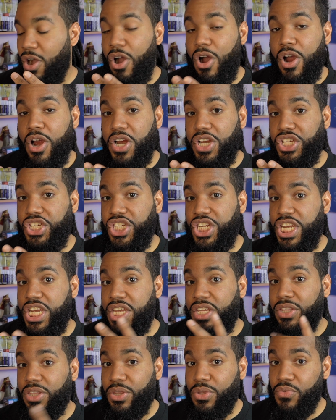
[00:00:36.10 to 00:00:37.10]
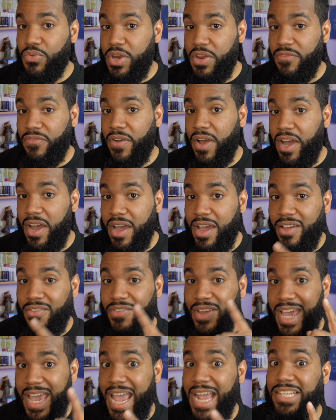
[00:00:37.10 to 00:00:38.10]

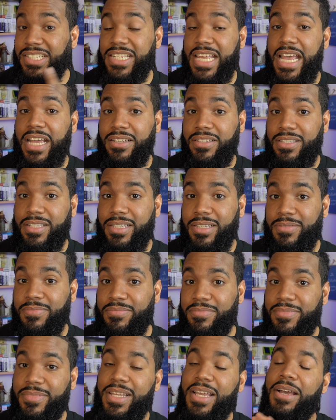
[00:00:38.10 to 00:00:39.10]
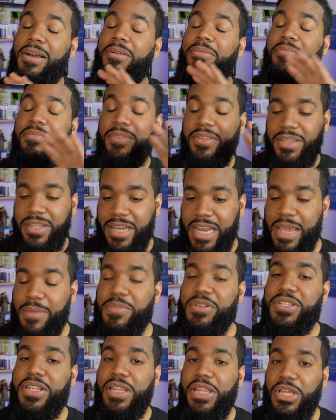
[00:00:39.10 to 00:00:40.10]
RG35XX. Now, the
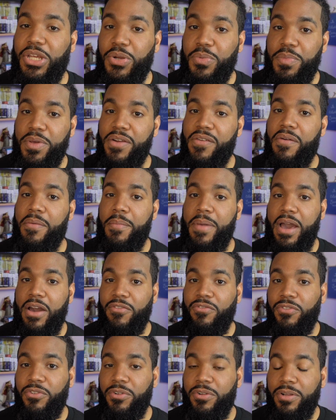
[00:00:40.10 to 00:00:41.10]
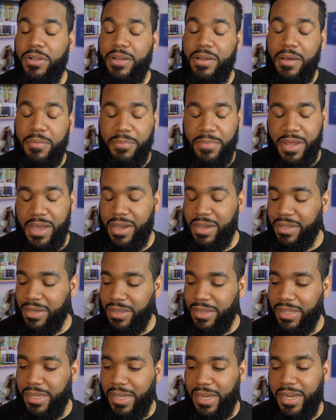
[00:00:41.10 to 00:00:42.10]
name is a little bit of a mouthful, I'm not
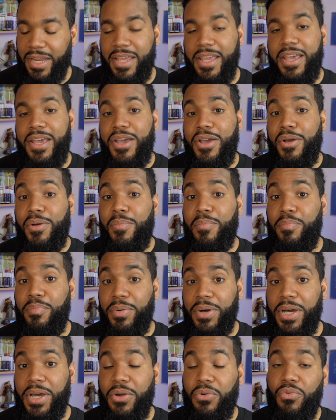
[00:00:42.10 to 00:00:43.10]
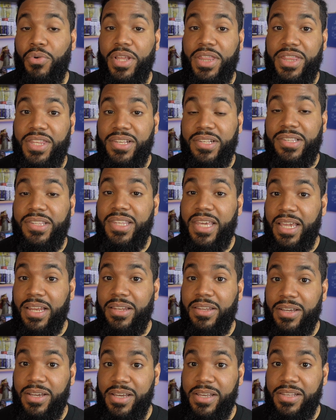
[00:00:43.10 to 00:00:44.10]
gonna lie, but what this
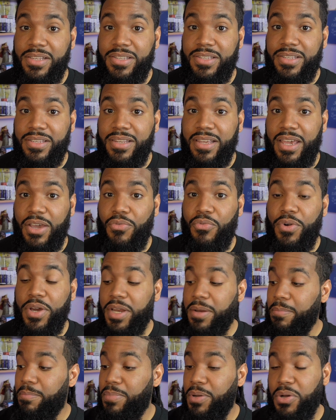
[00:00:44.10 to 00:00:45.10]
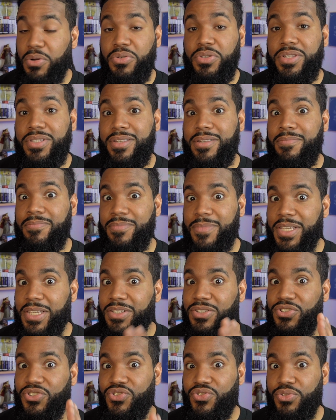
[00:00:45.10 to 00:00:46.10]
thing does and what it boasts
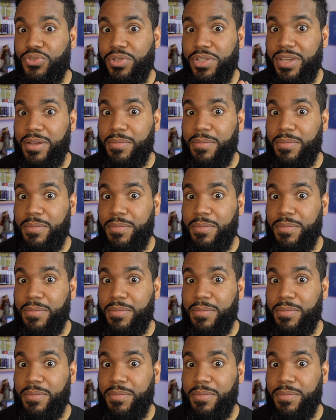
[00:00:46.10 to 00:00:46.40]
is truly